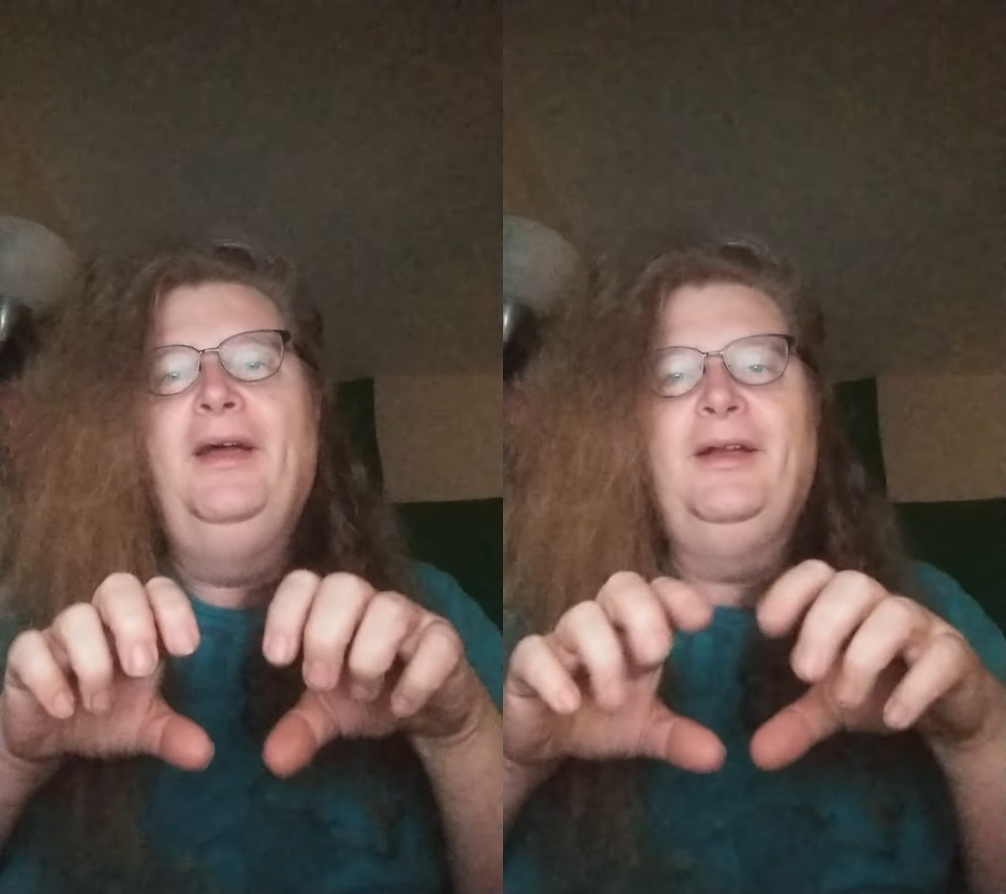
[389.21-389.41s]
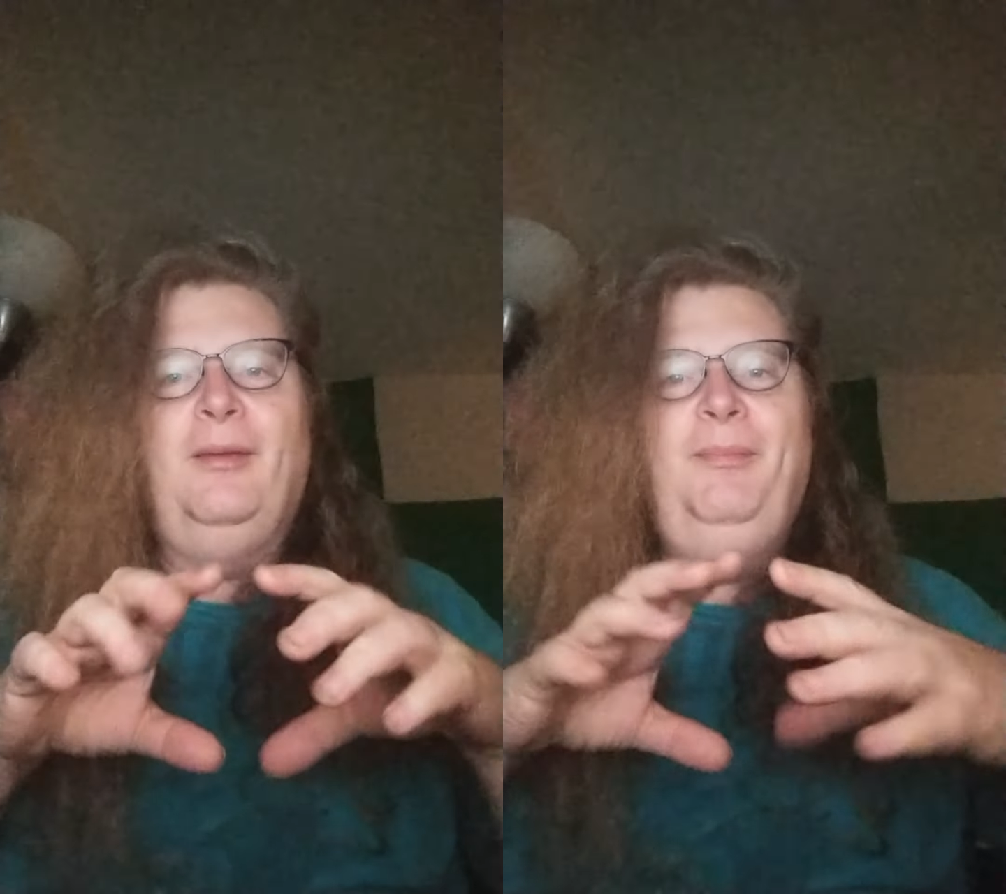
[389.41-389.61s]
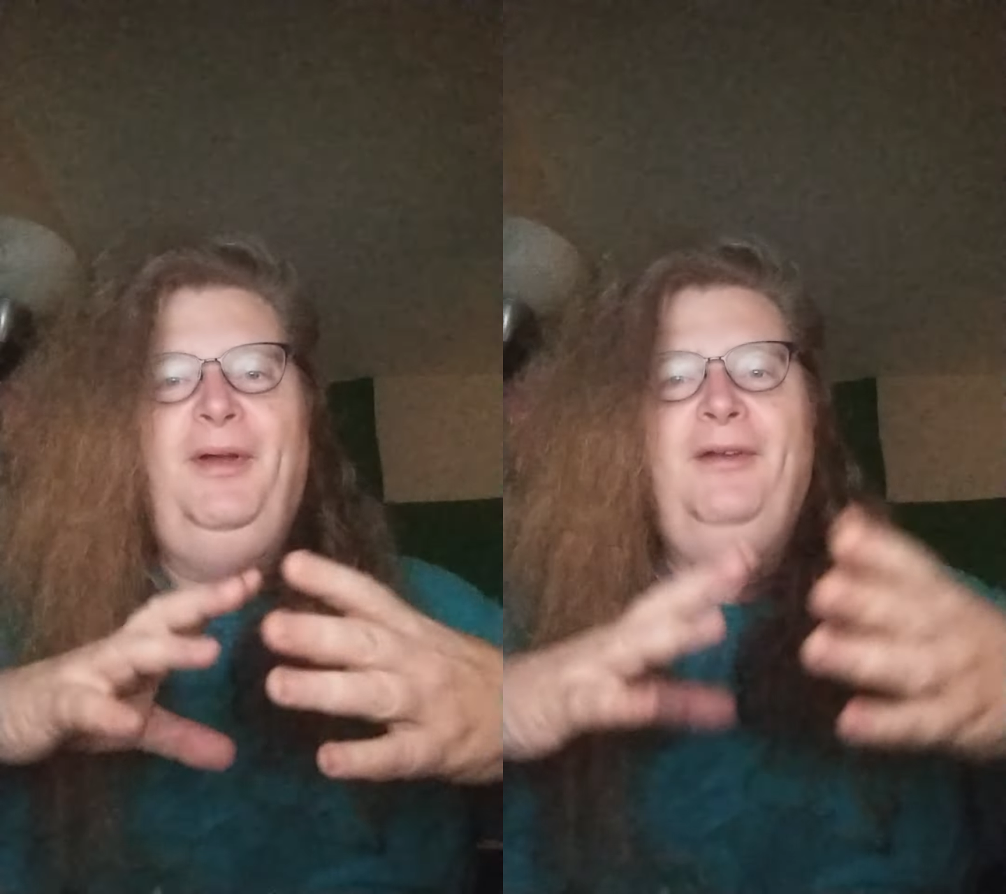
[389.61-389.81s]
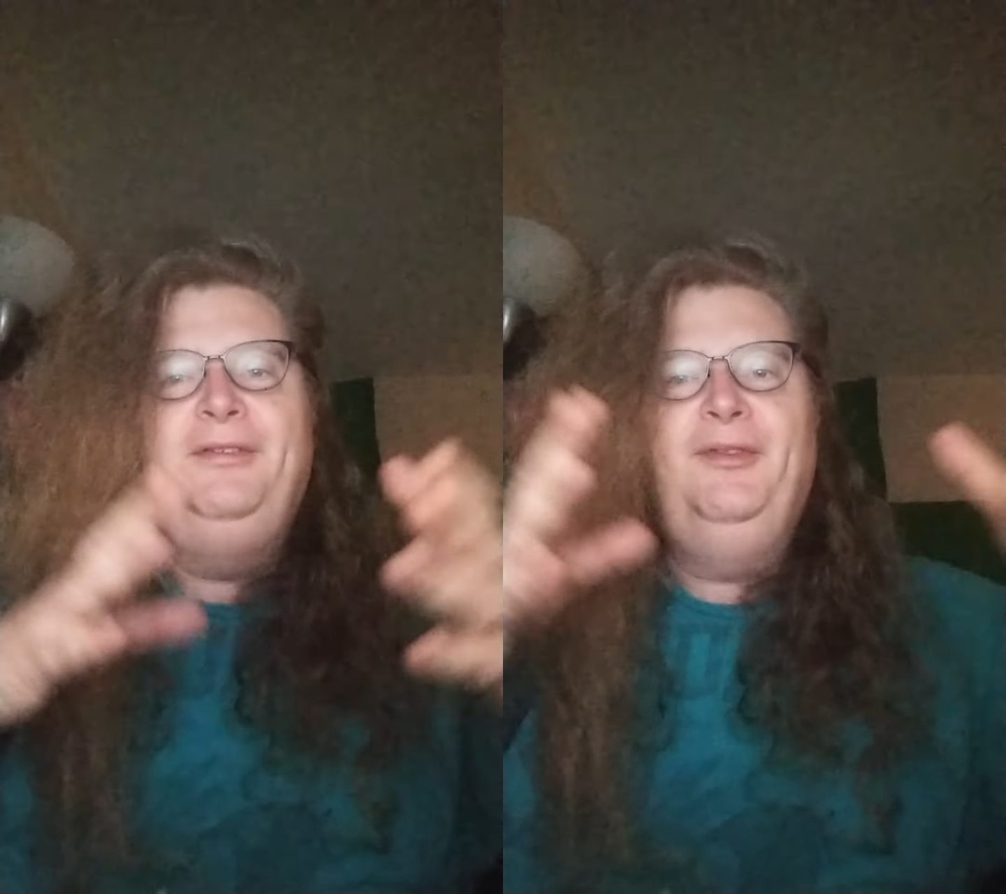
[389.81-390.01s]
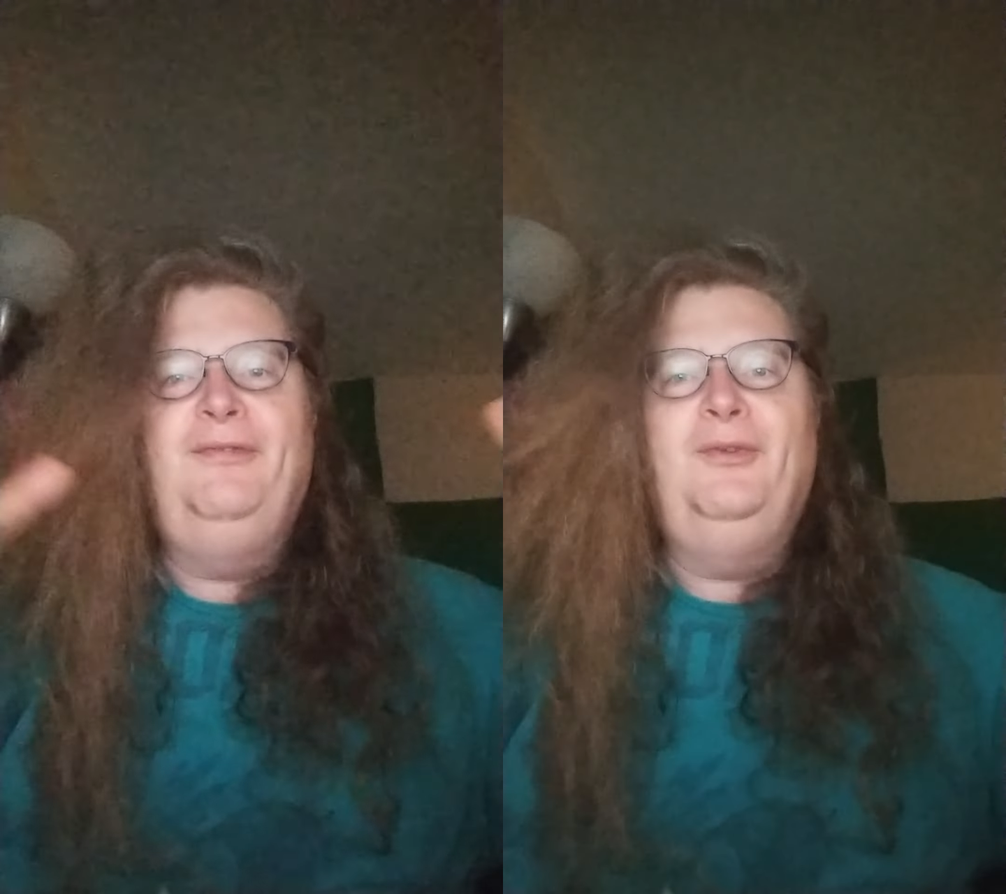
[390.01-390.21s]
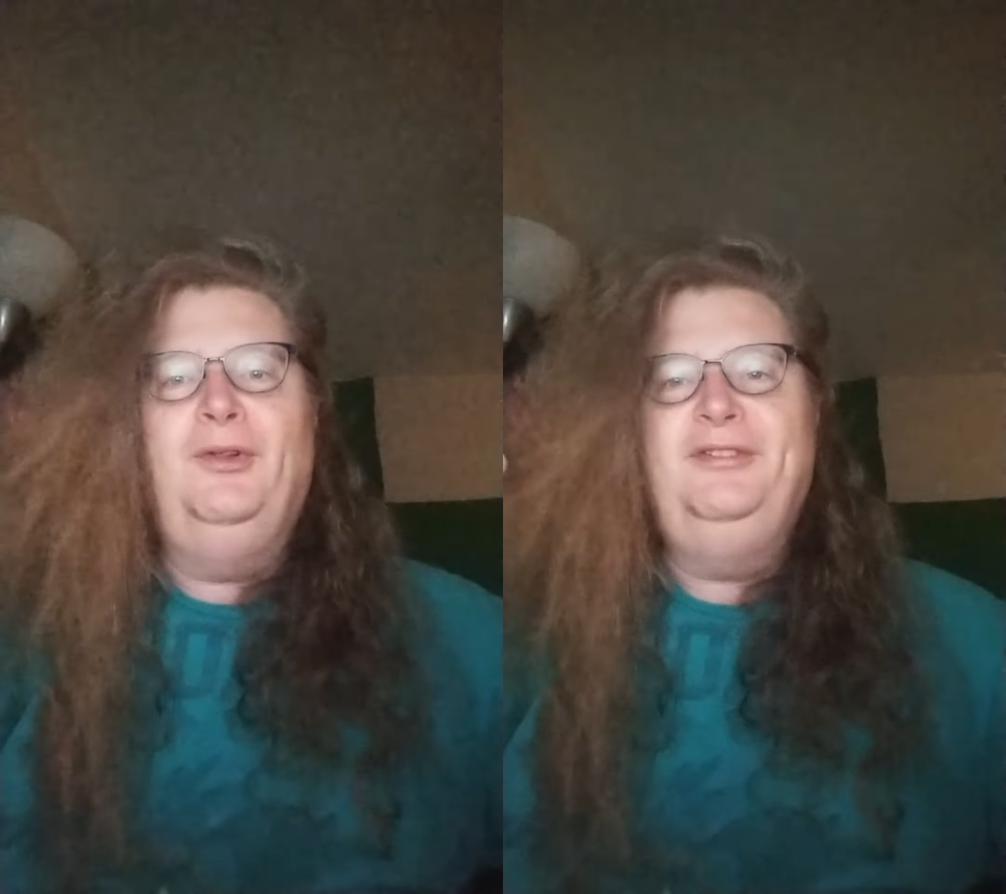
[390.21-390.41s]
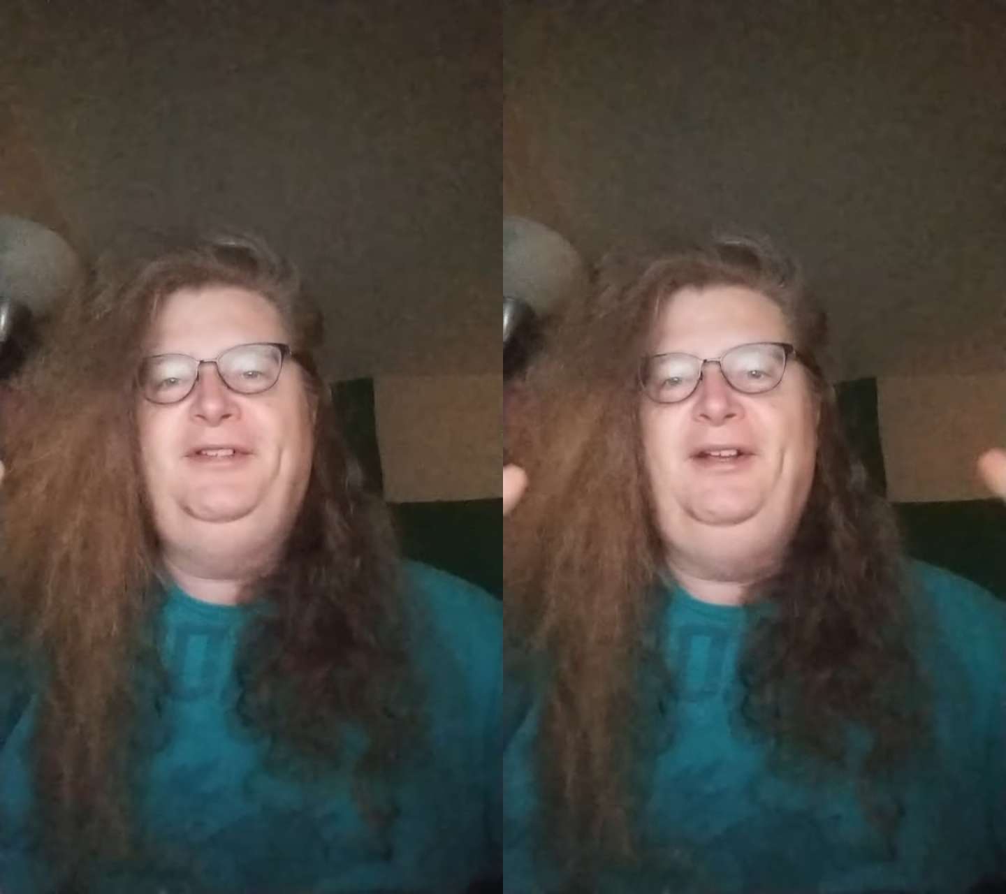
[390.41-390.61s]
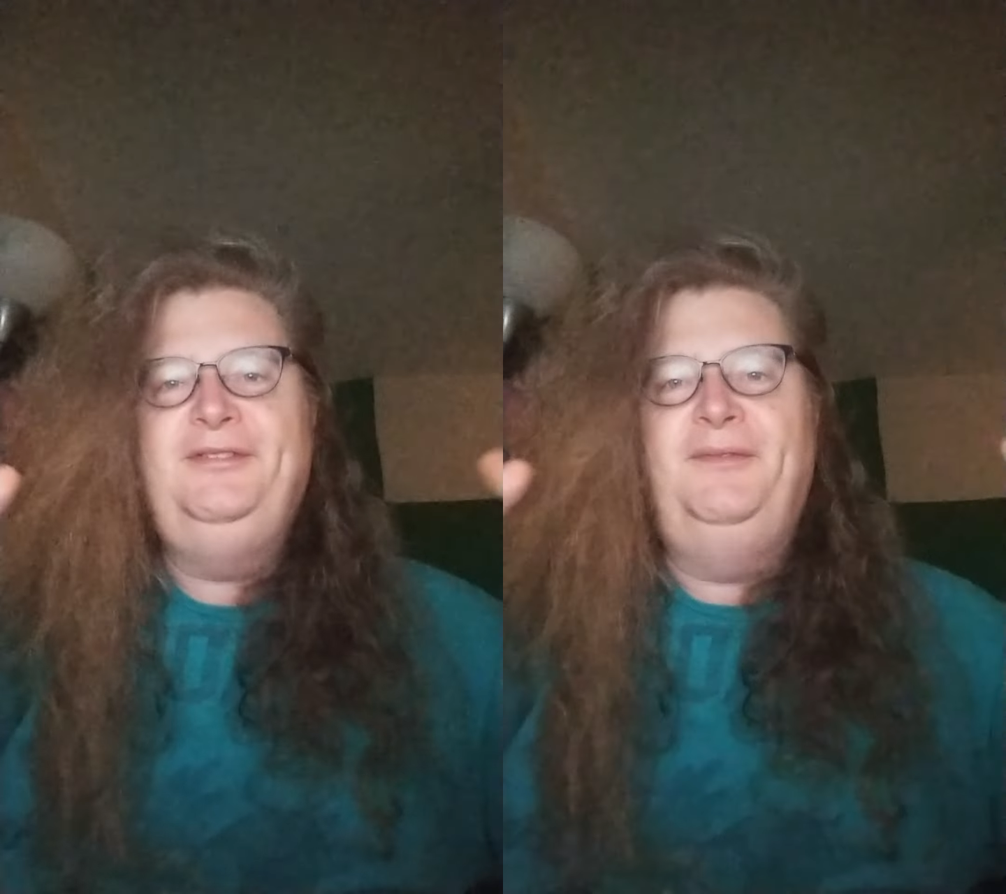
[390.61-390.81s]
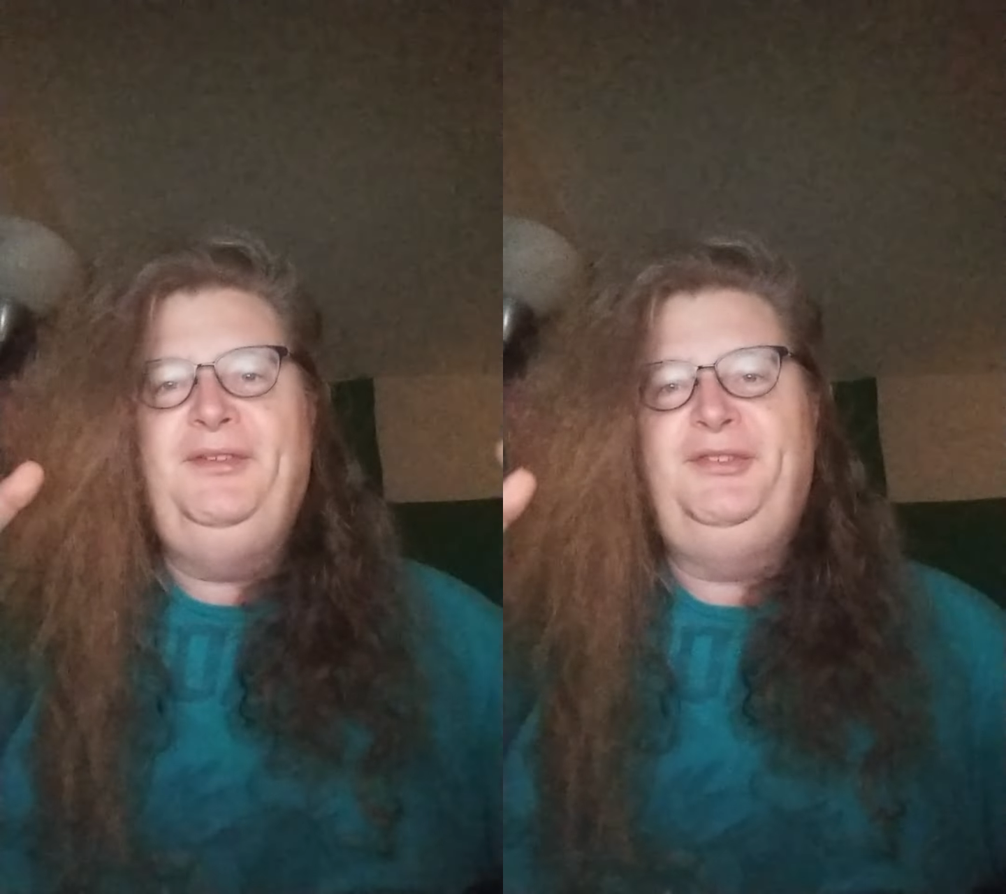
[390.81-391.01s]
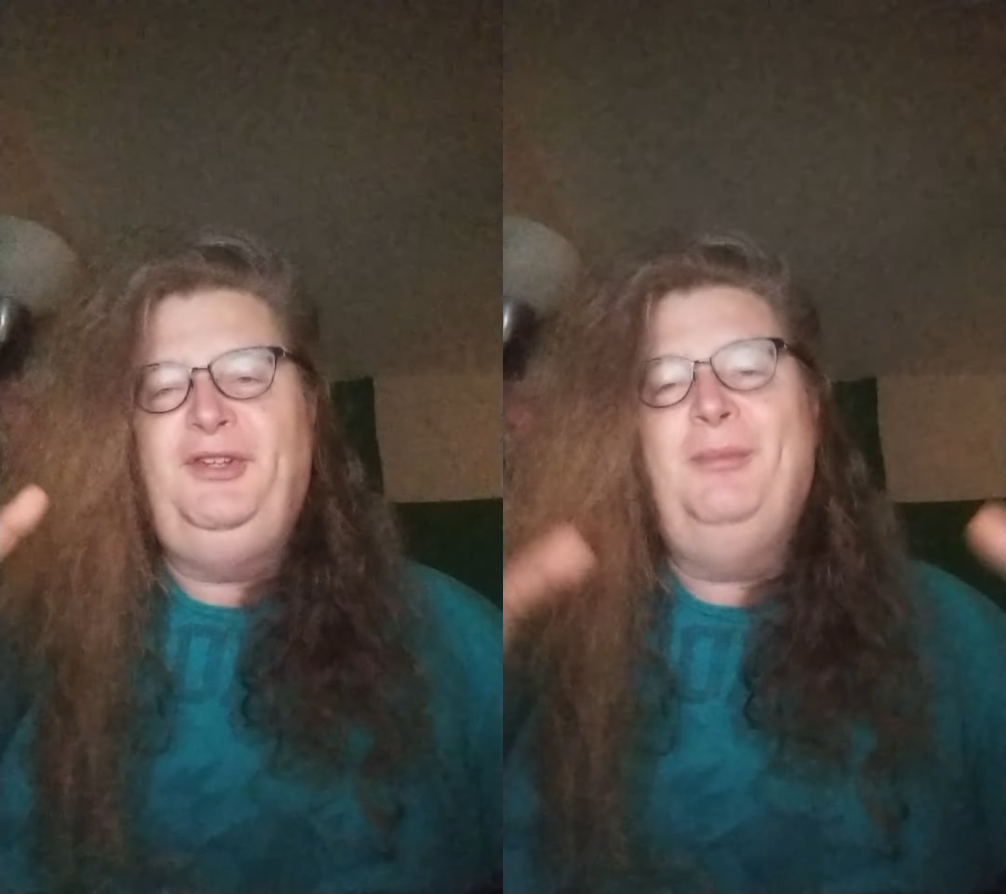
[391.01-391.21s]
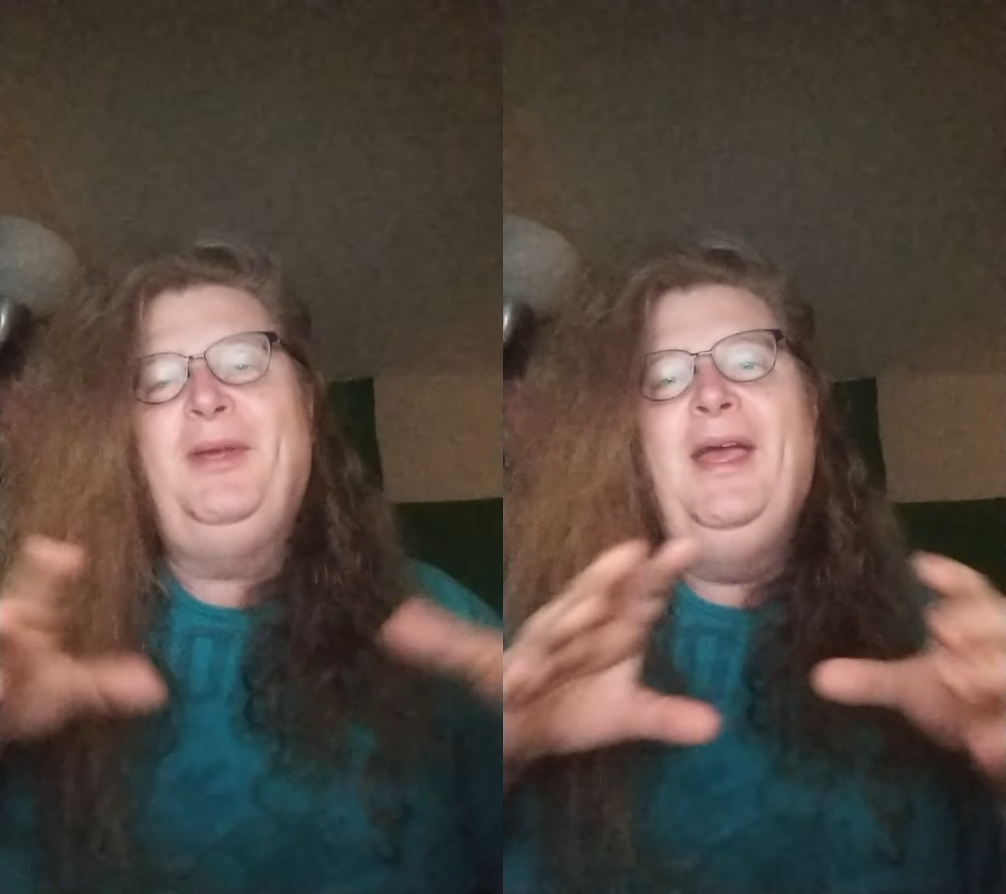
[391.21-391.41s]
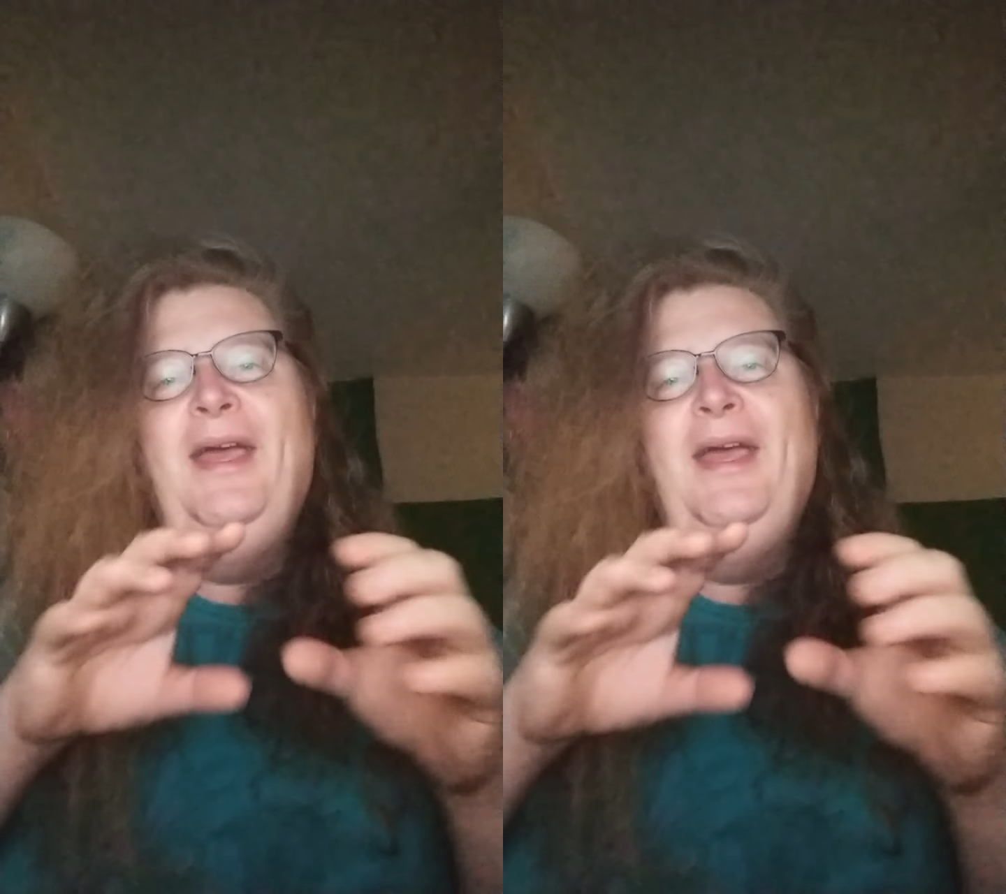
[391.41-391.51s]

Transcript: compared to the full size of the ship,